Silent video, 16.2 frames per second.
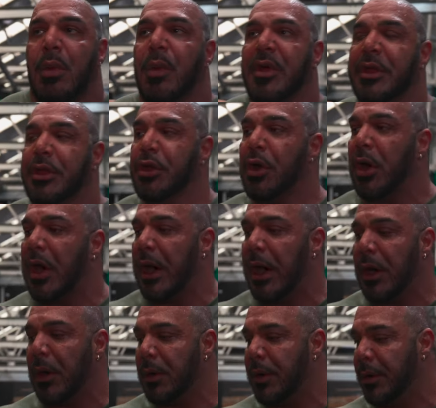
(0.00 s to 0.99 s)
when you know
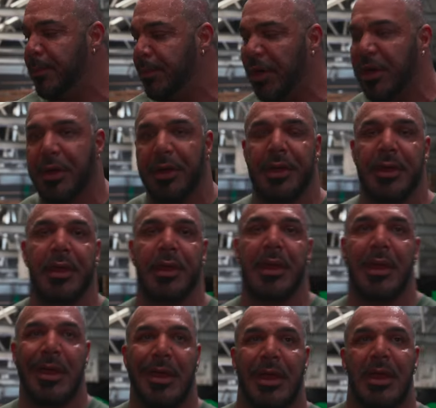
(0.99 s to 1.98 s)
how, but
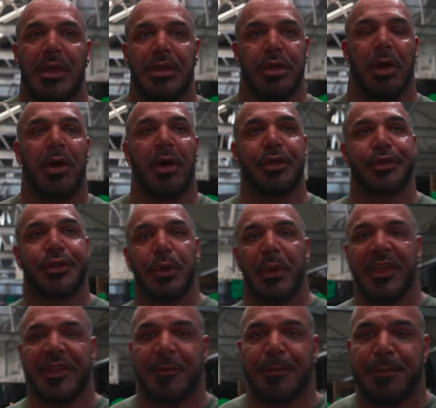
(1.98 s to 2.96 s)
it's hard
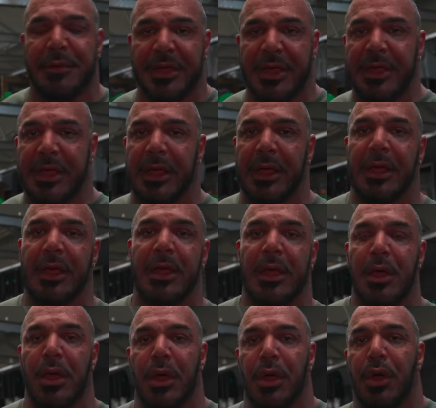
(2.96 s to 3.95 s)
to explain it
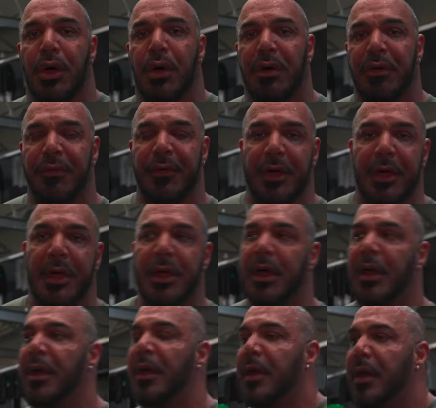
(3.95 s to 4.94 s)
over
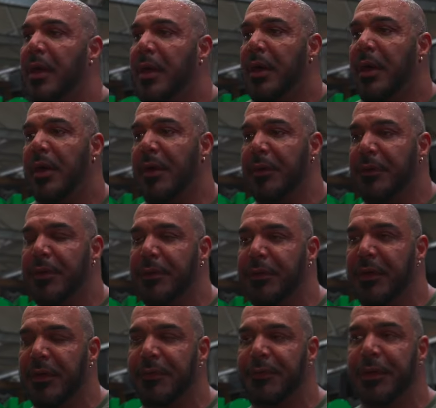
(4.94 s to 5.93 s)
a,
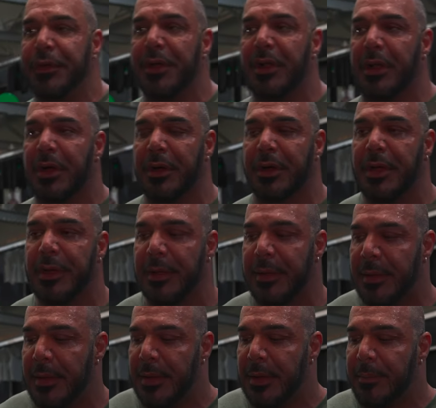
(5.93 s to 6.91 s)
you know, video log,
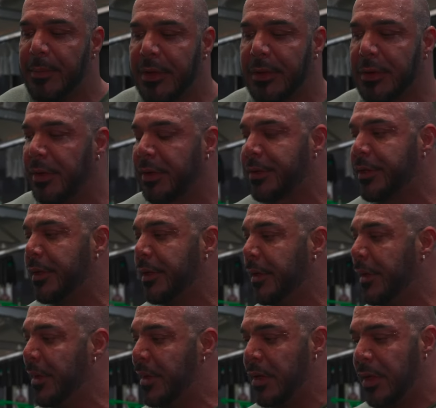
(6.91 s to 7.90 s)
because
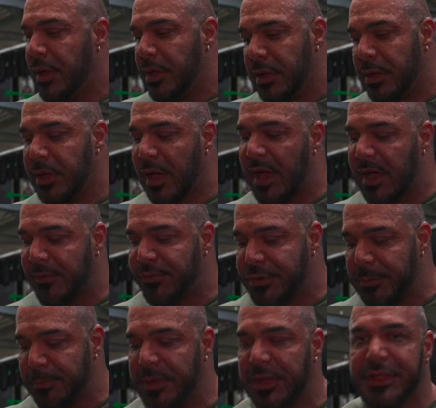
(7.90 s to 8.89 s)
I
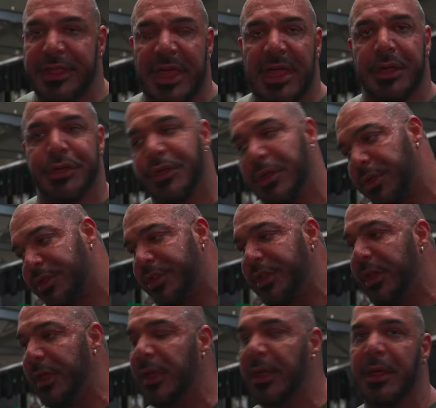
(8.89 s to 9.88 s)
have to be there to
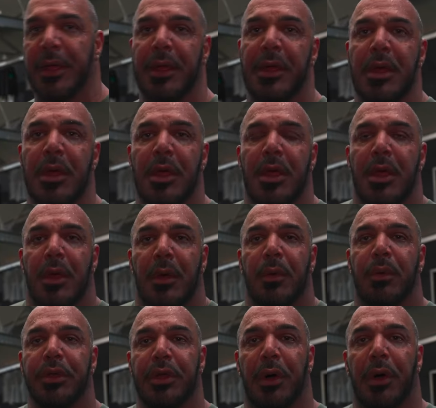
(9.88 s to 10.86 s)
see,
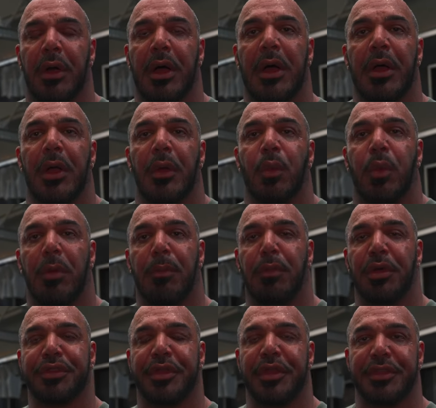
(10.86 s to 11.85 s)
you know, what
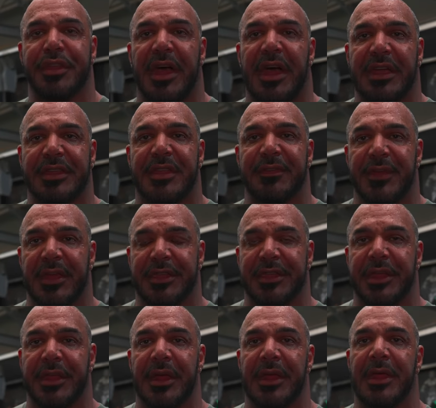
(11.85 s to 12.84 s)
muscles are
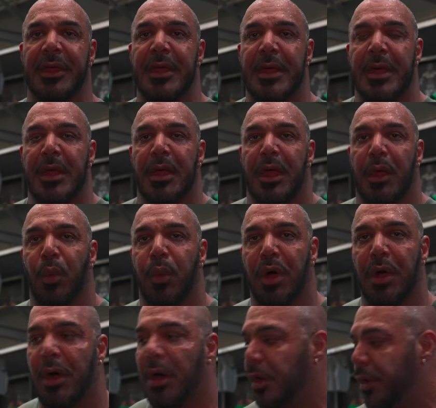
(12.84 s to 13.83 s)
activating and
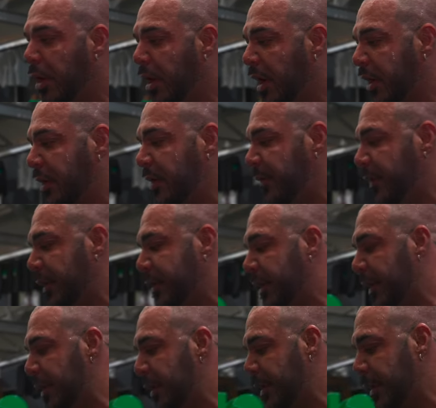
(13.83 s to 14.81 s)
what are not
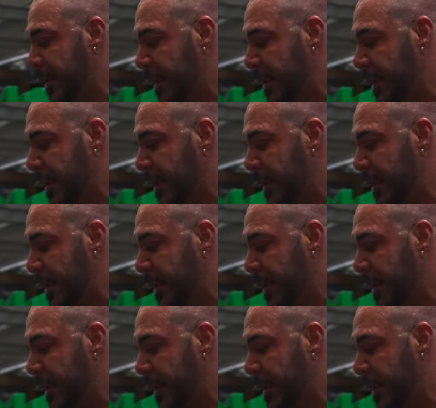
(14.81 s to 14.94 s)
activating.